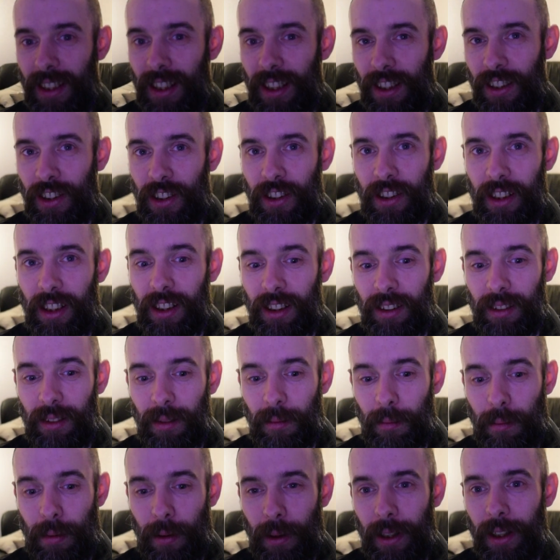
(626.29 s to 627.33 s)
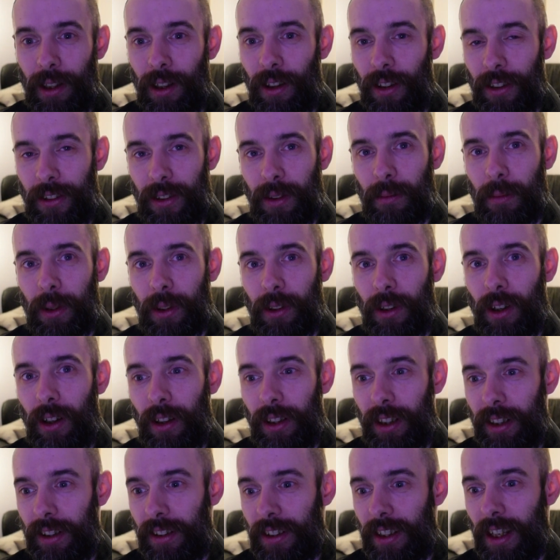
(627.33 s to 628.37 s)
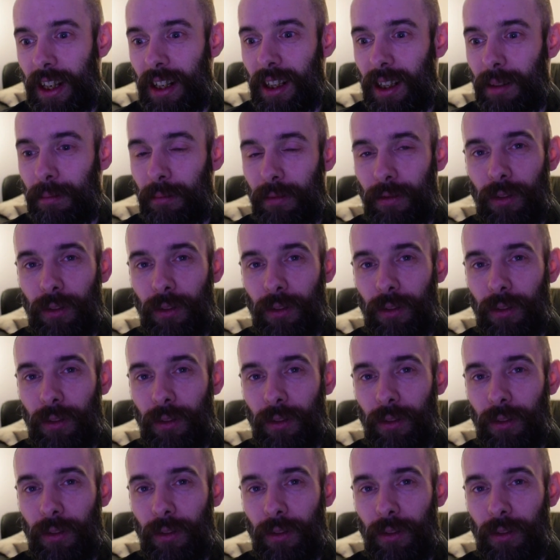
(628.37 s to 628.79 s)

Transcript: still pretty awesome recording setup